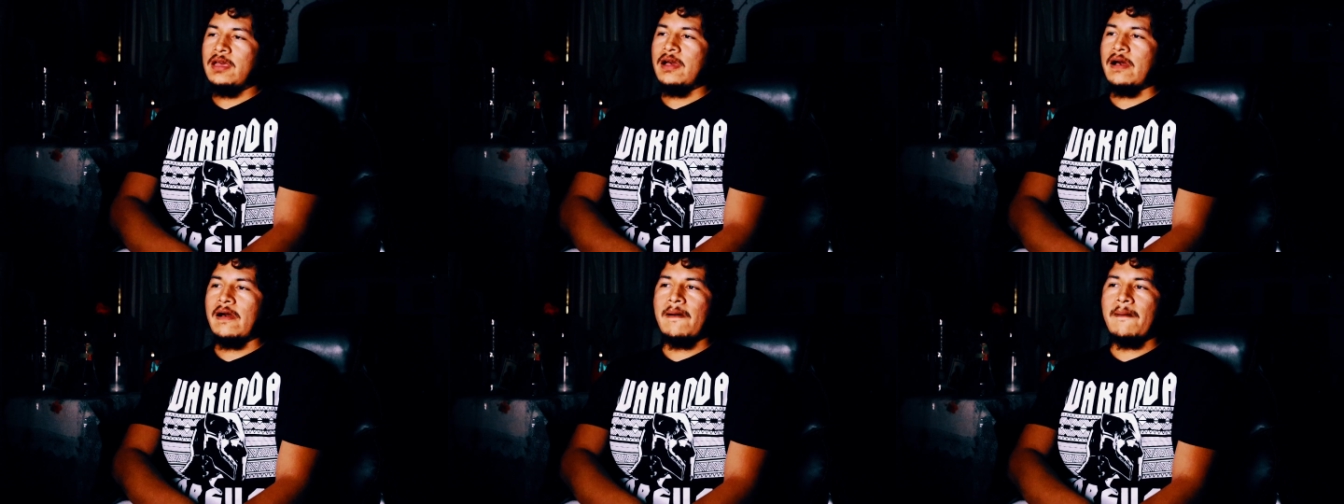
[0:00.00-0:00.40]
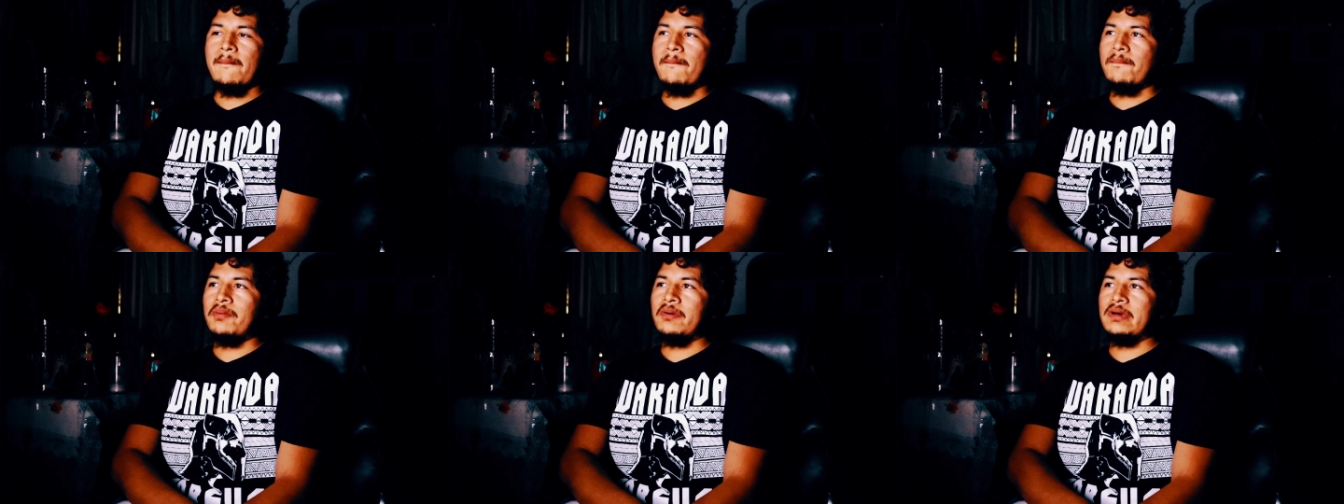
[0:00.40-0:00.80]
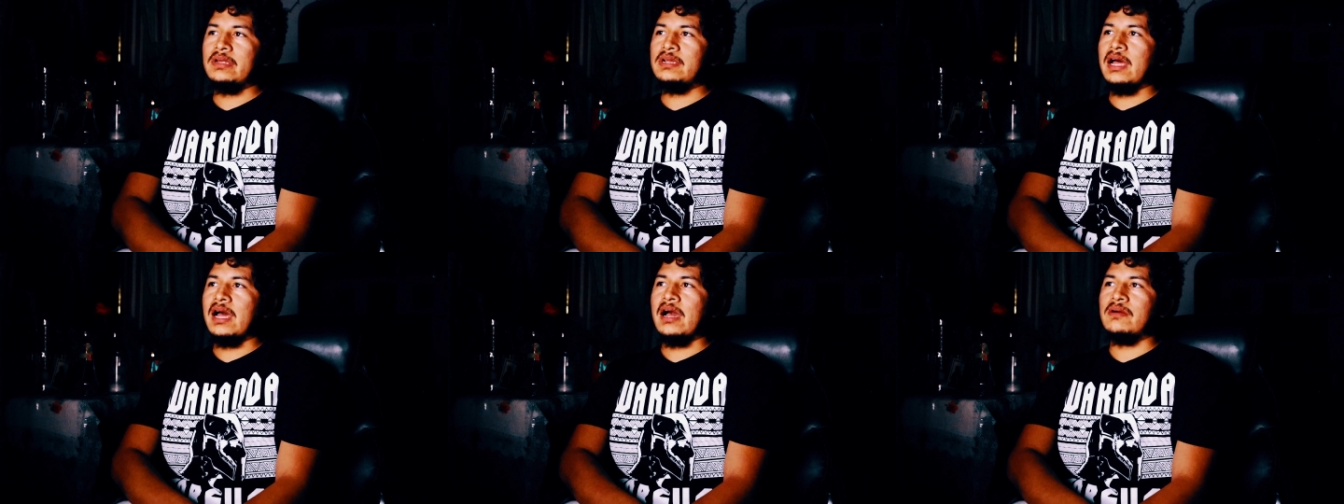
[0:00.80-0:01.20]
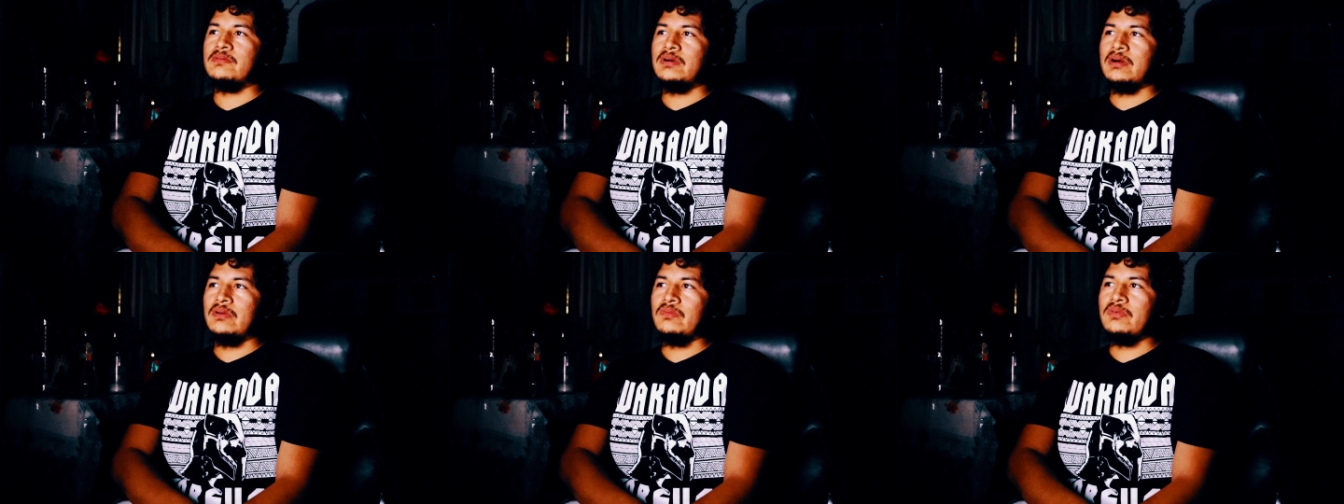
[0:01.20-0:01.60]
But
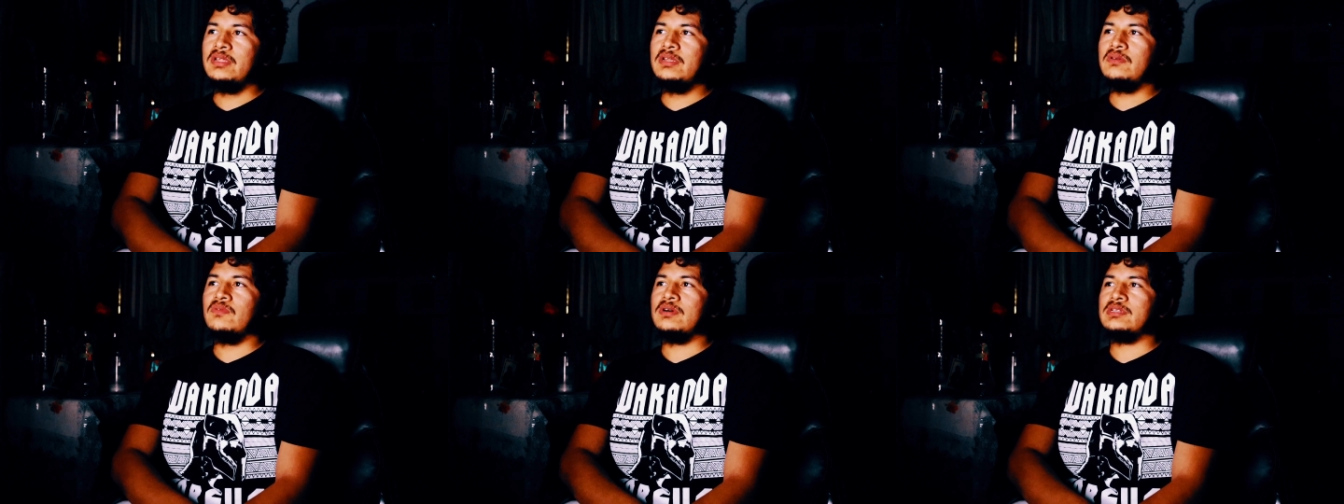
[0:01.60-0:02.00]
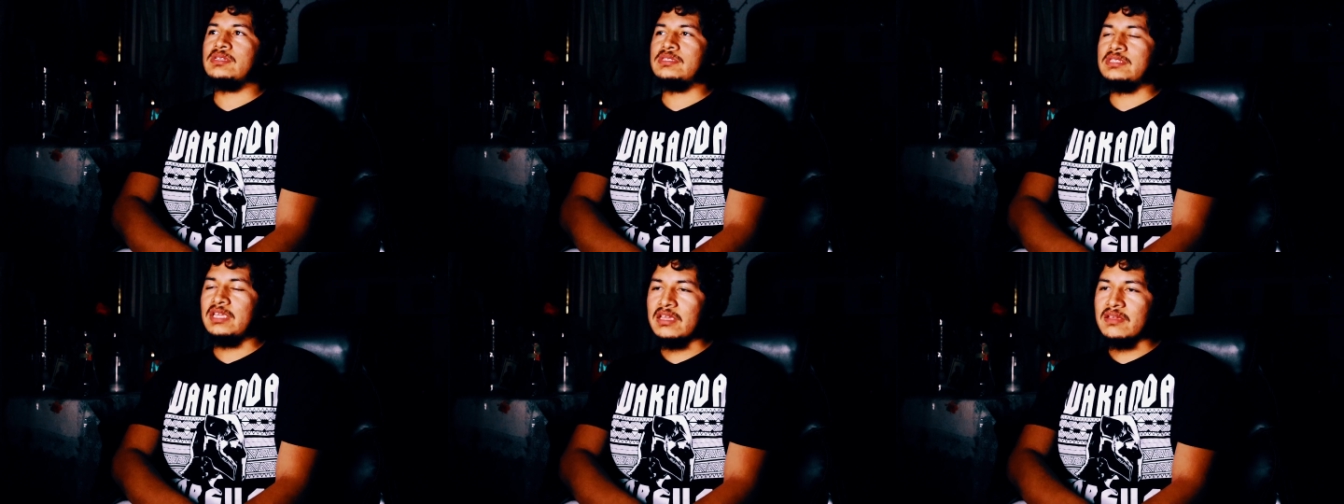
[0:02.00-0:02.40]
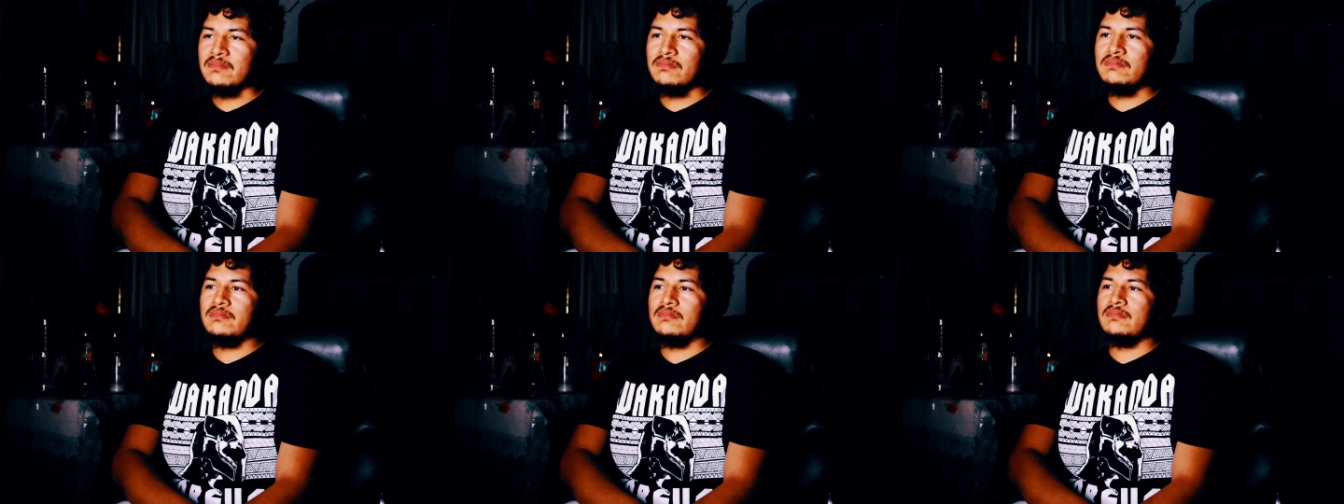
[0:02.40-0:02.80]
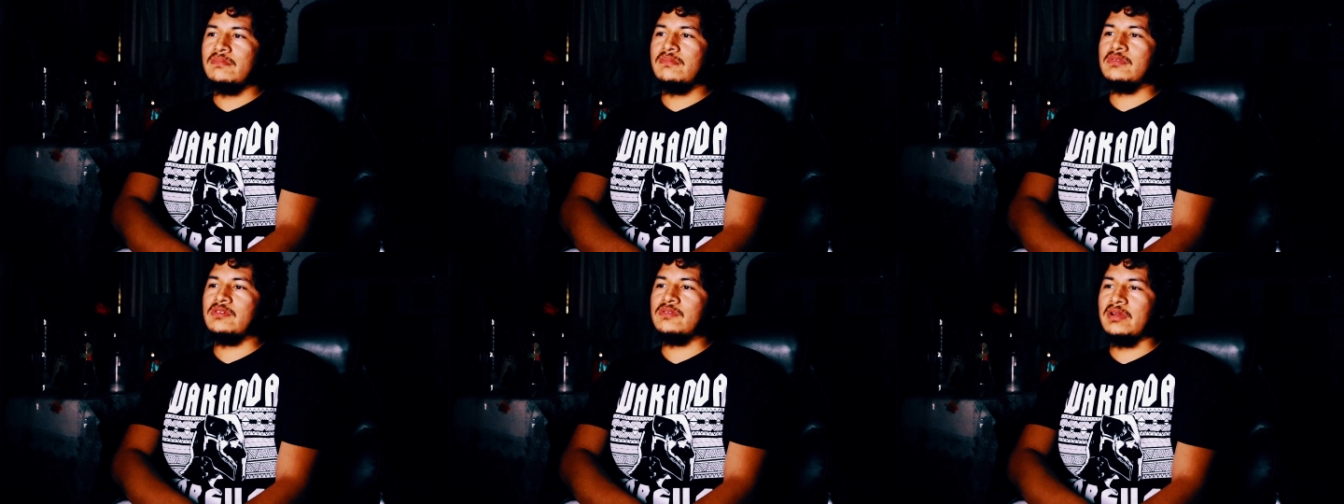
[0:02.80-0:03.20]
I really want to take
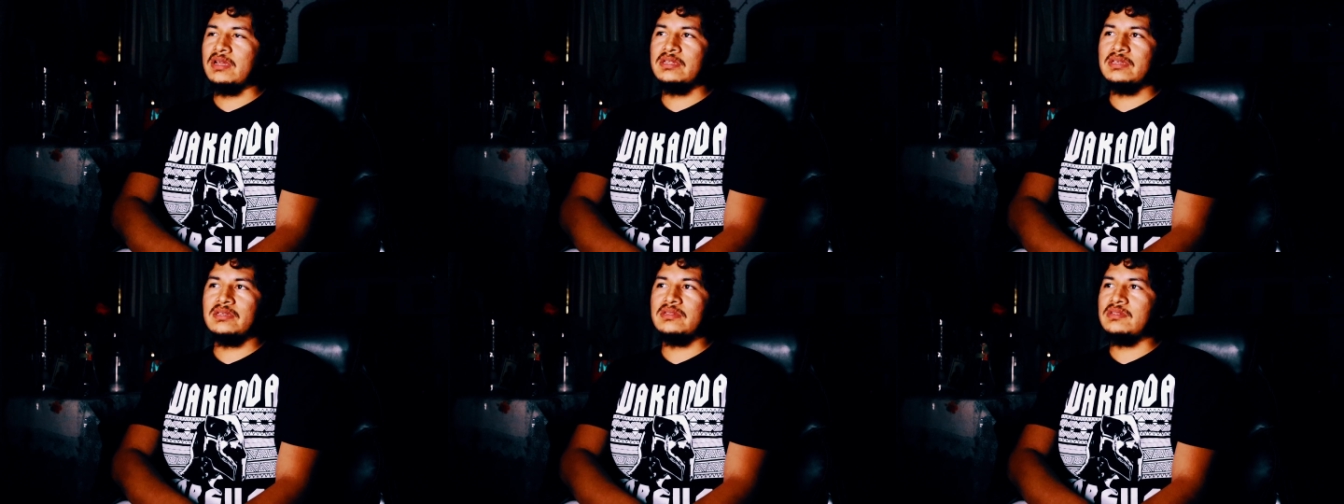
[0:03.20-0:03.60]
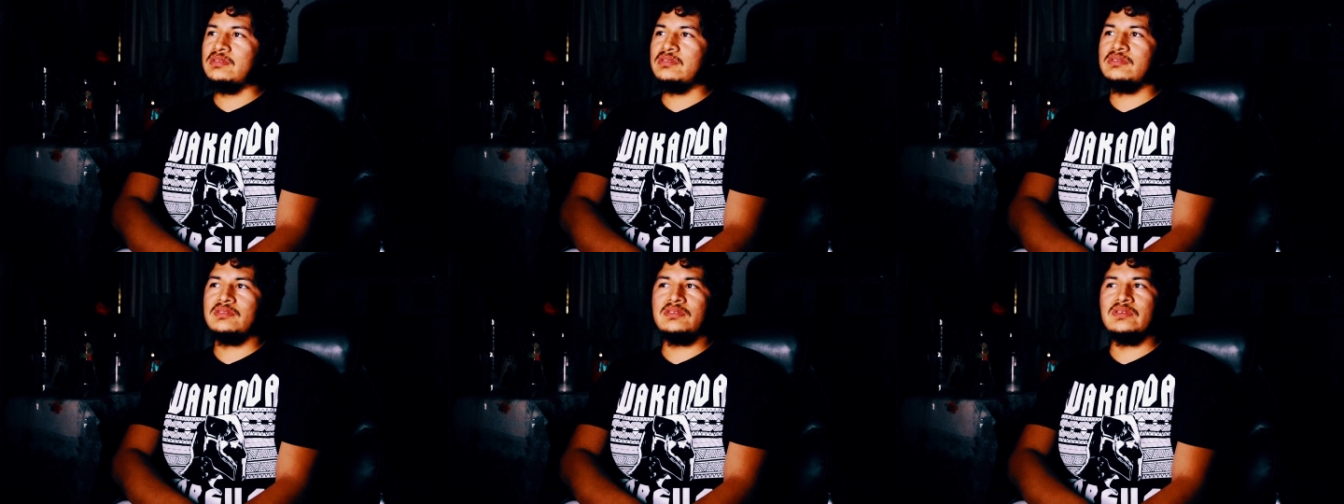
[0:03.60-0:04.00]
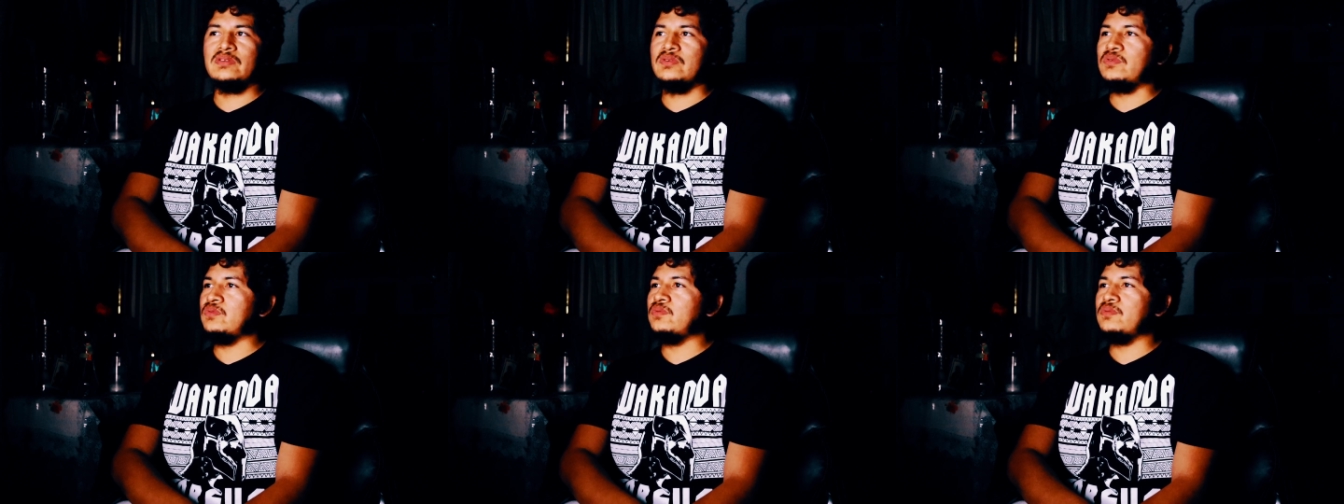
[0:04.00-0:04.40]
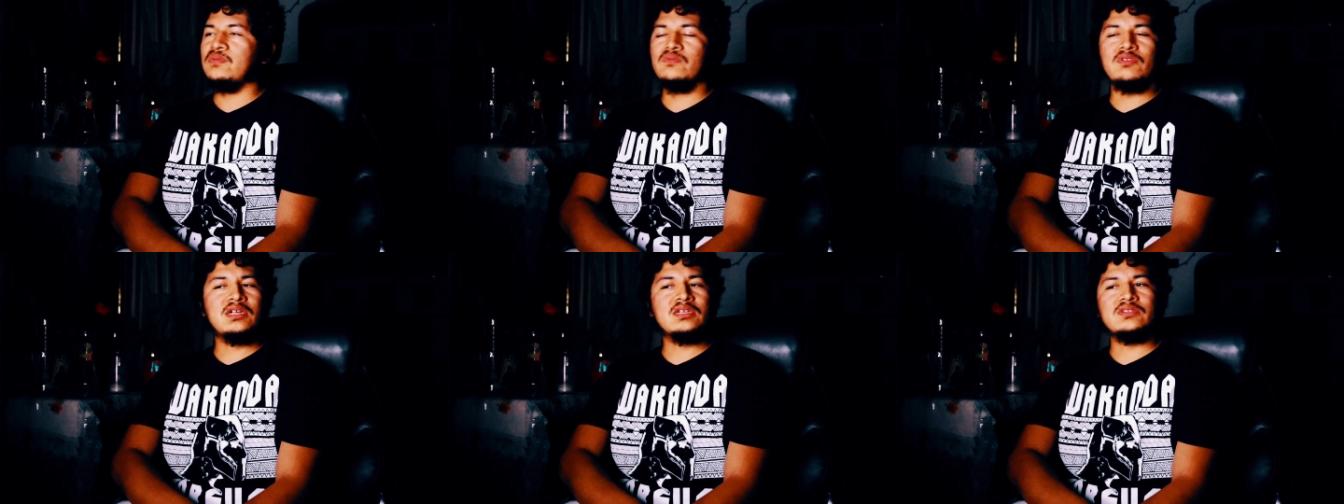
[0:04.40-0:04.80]
credit to
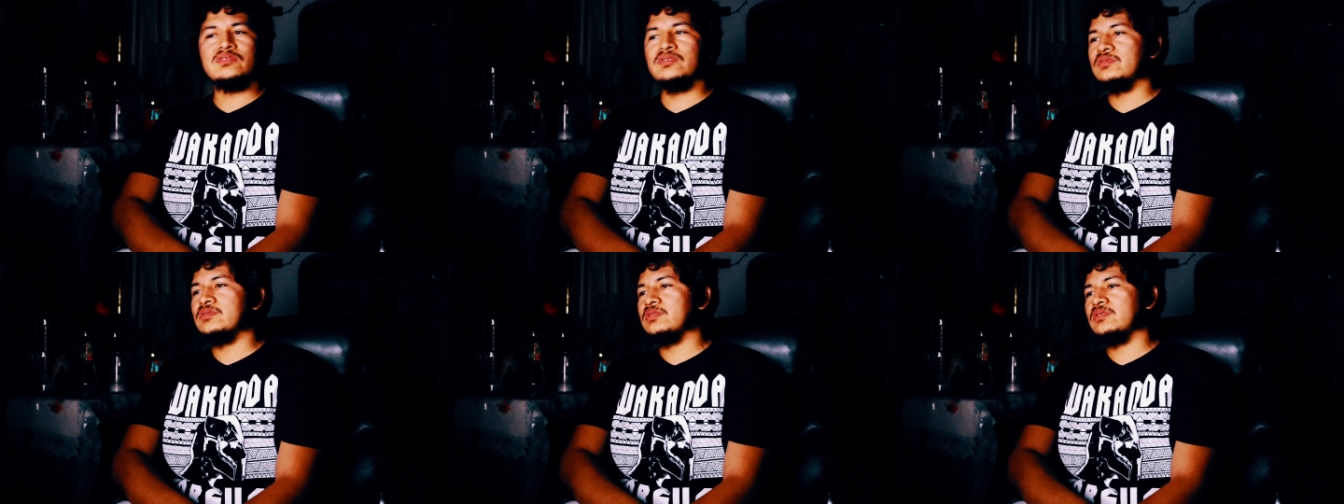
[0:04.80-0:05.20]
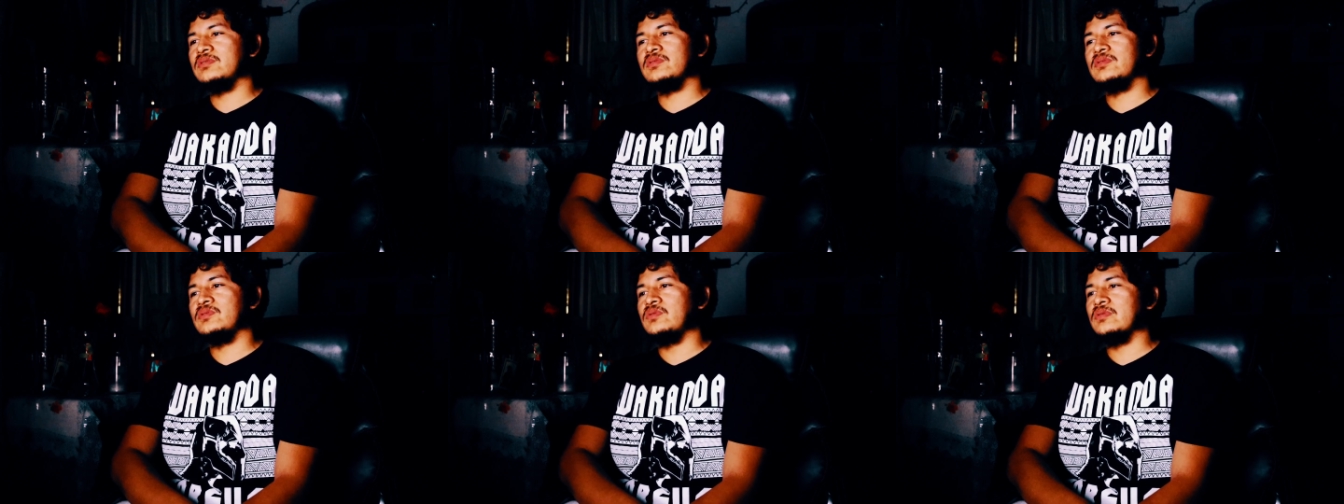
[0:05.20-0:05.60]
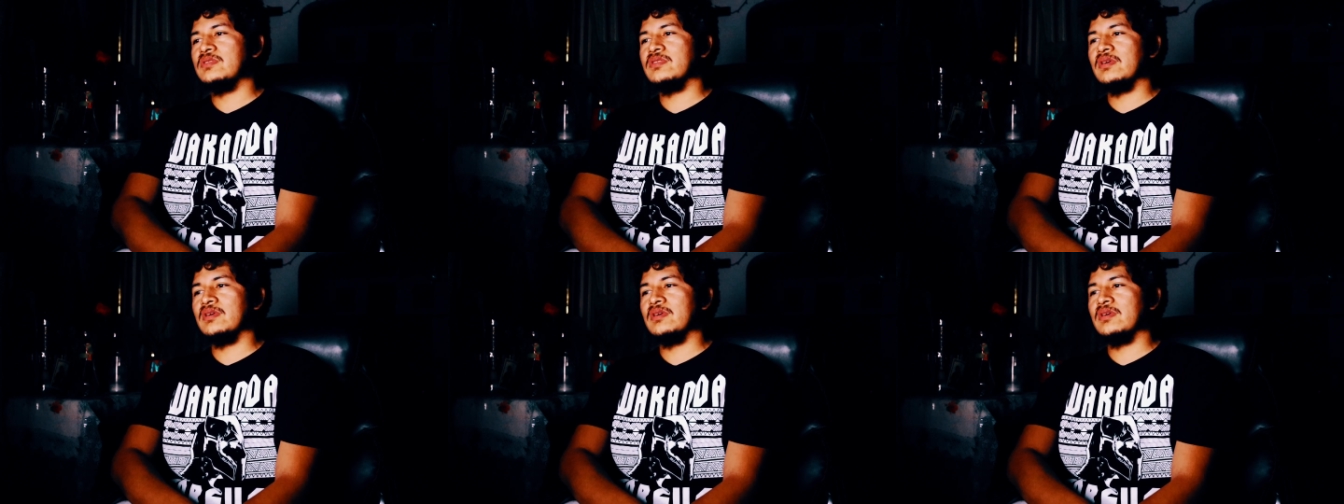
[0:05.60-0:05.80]
Ryan Coogler, who,